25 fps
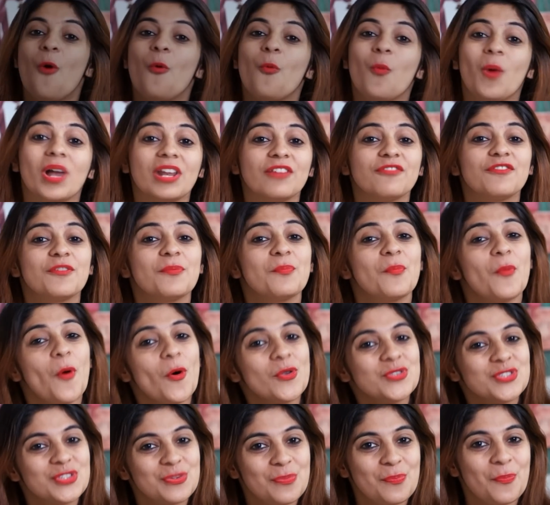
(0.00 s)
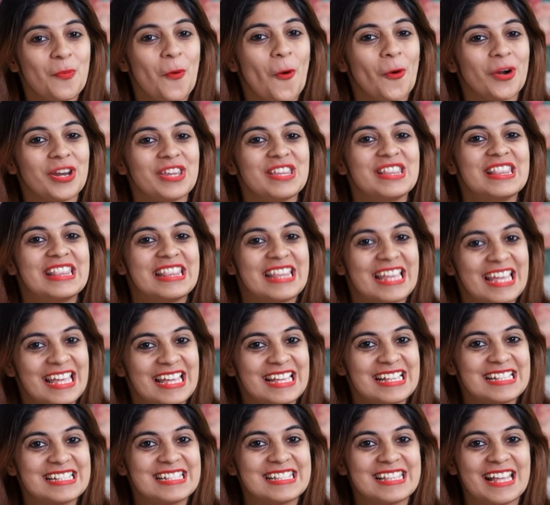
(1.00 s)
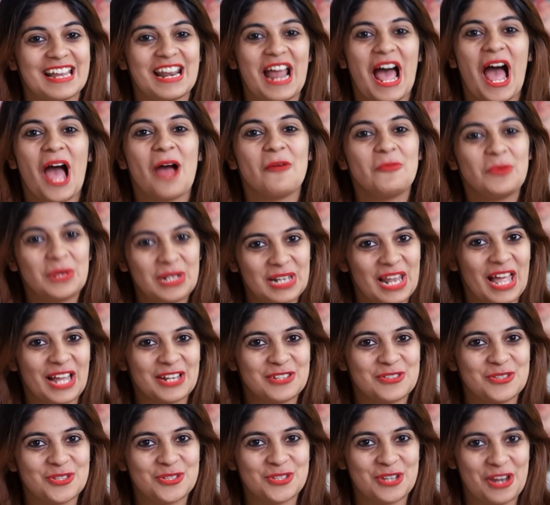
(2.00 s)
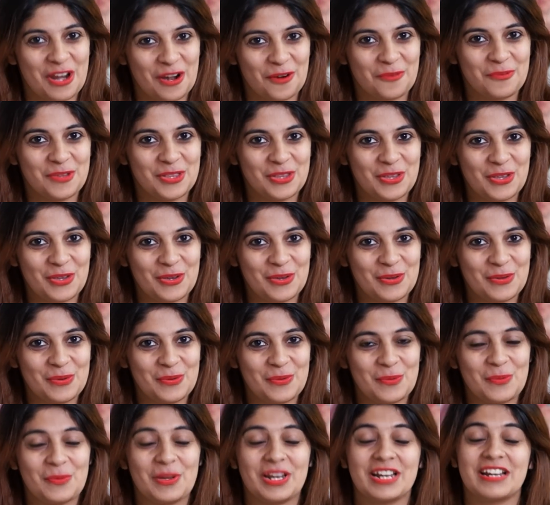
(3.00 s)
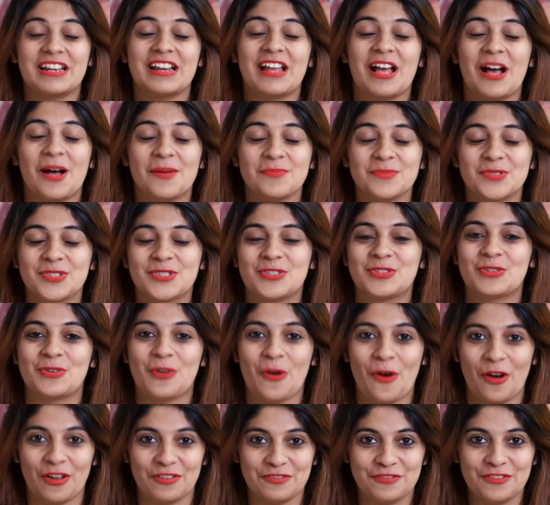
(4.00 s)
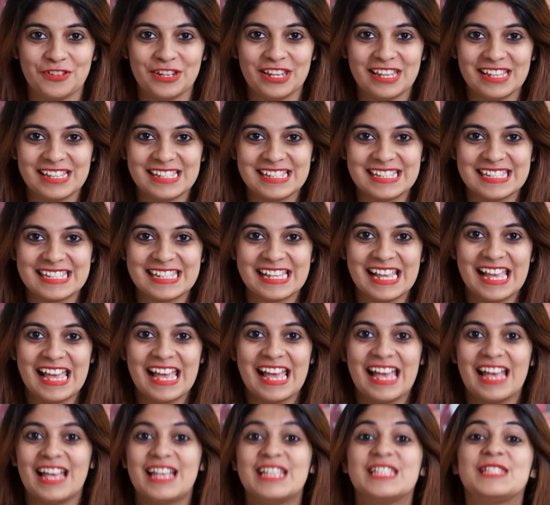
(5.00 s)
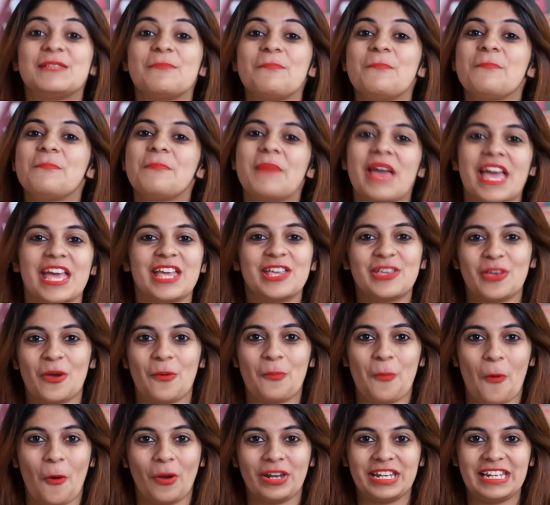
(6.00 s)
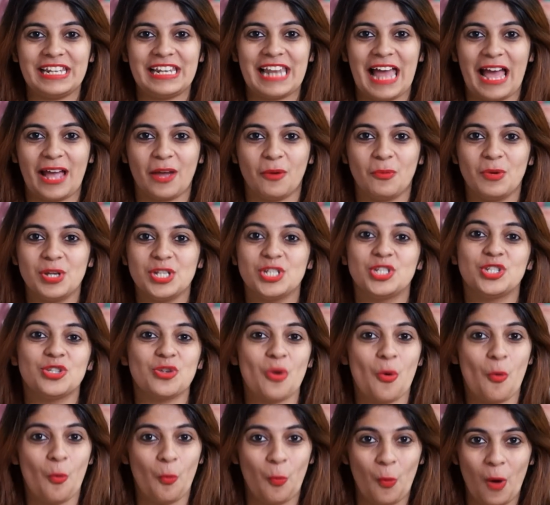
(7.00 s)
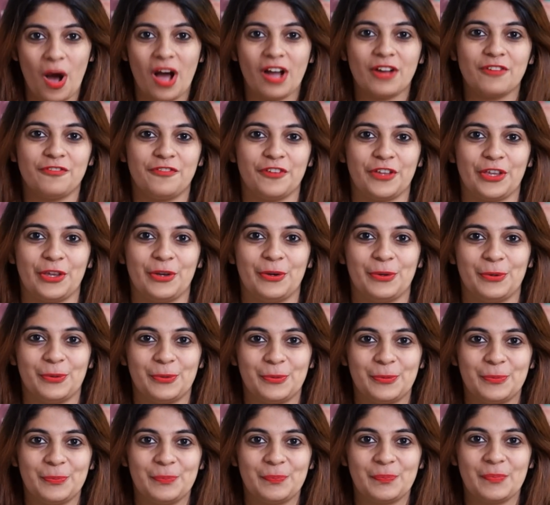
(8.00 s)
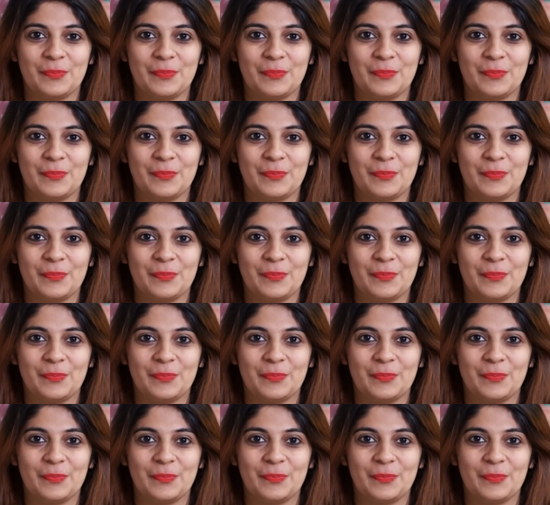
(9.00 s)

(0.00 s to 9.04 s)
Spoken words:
One of the most important things that I would like to share with you when it comes to confidence is make your body language work for you.